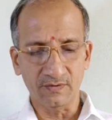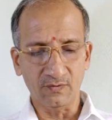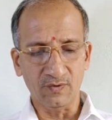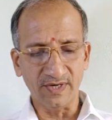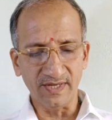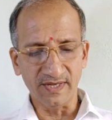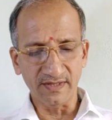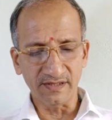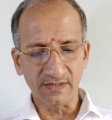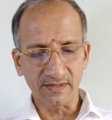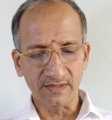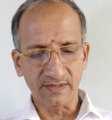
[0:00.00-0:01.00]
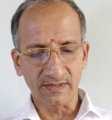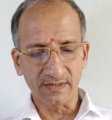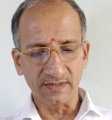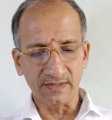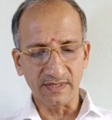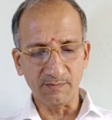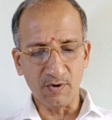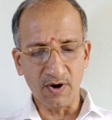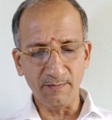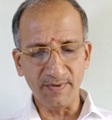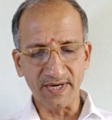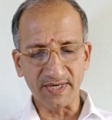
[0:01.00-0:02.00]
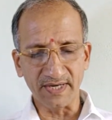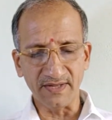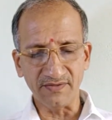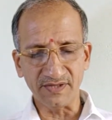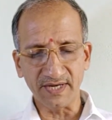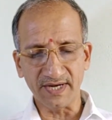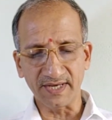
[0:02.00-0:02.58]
One is the Bombay Tenancy